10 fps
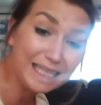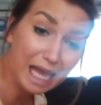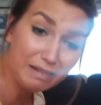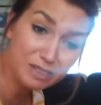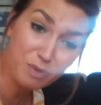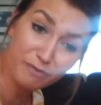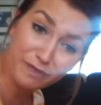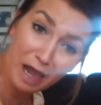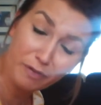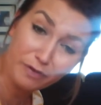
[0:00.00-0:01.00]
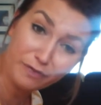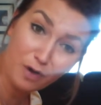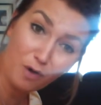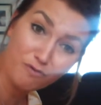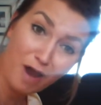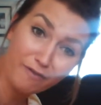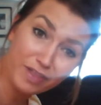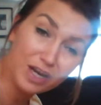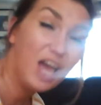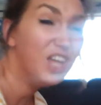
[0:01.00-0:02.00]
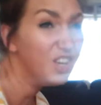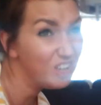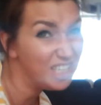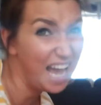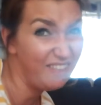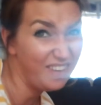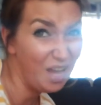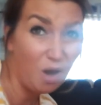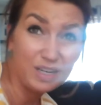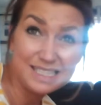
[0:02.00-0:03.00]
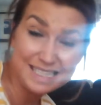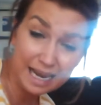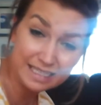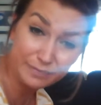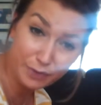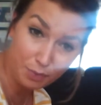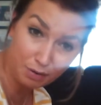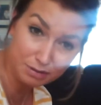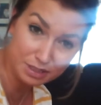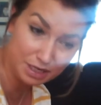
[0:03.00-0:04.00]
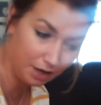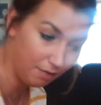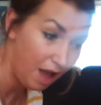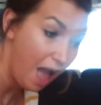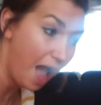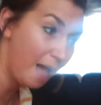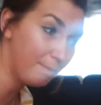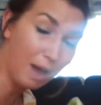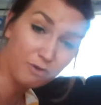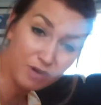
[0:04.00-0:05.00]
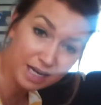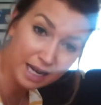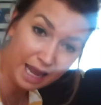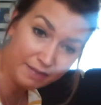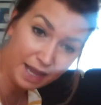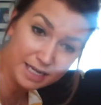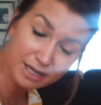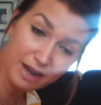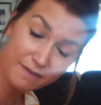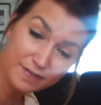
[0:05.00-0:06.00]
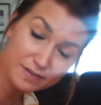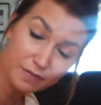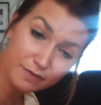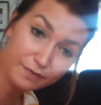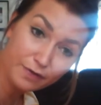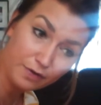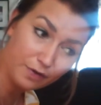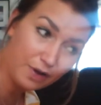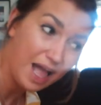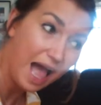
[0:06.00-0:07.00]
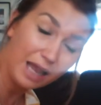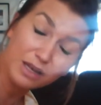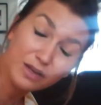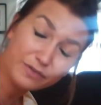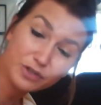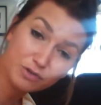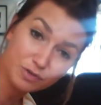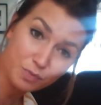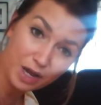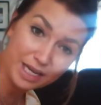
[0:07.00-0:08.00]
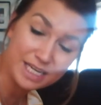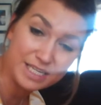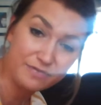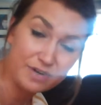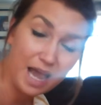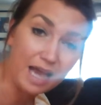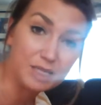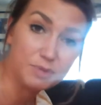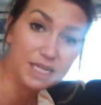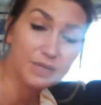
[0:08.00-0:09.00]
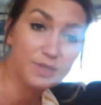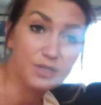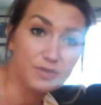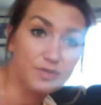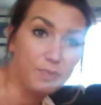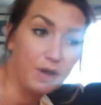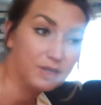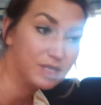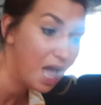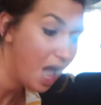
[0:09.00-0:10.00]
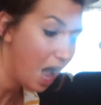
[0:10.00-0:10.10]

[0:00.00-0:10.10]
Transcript: I'd lie this one flat on the floor rather than you could have it on a stand if you want to. Um, but I really like the idea if it's on the floor. I love children working at different heights, particularly with tough spots.